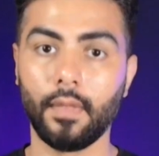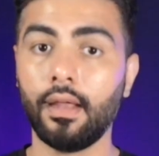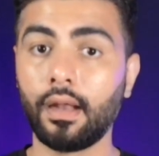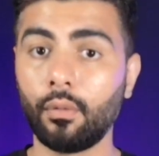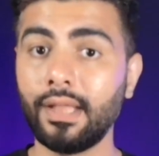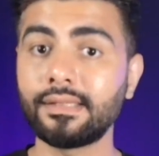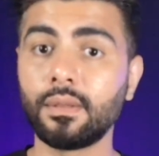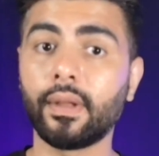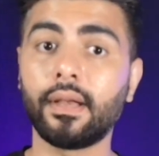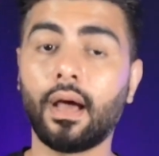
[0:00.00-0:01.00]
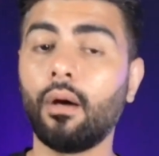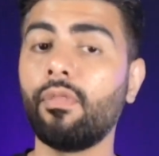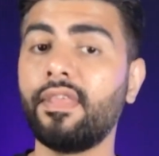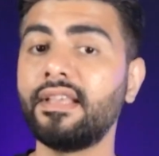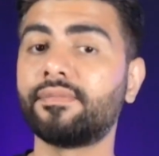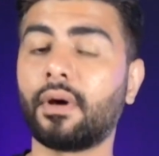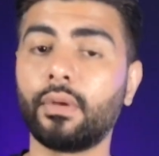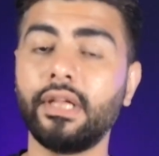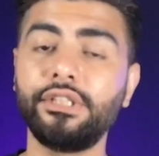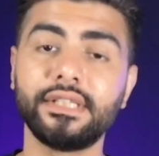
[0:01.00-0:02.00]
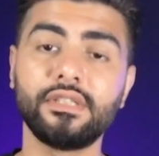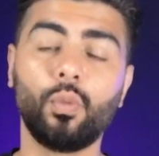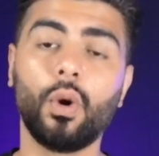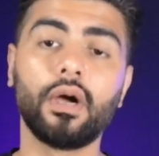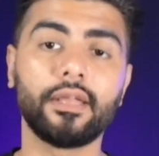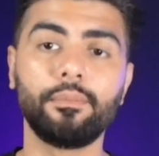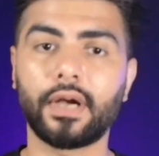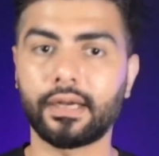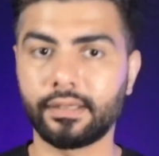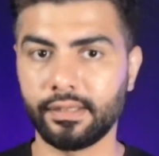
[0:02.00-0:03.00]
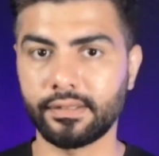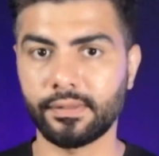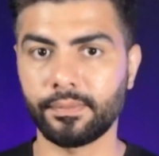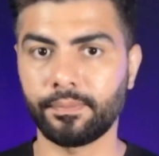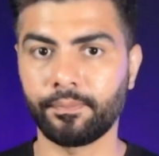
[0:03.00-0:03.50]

Now let's look at how these foundations work in practice.